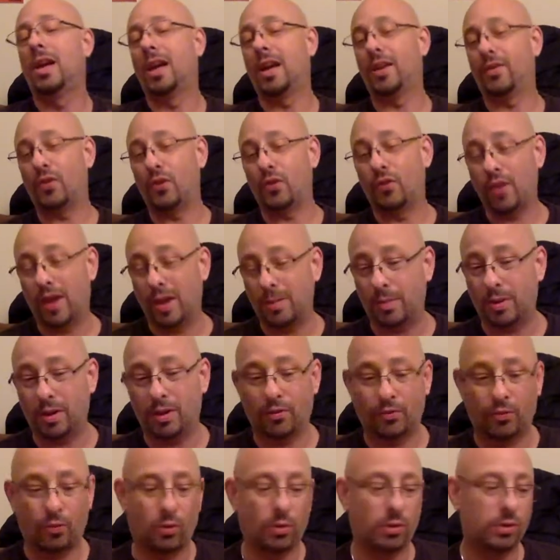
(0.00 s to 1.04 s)
If you're vaping
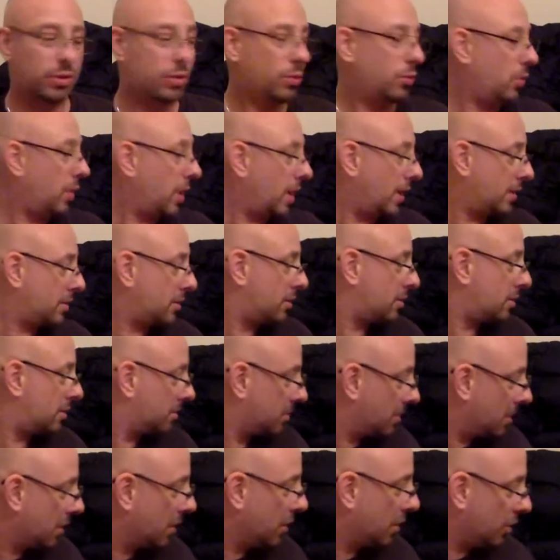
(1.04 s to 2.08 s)
at 400 watts,
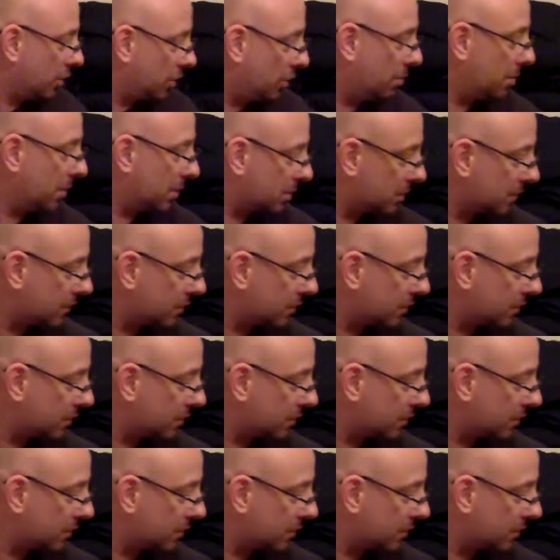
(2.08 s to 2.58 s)
you must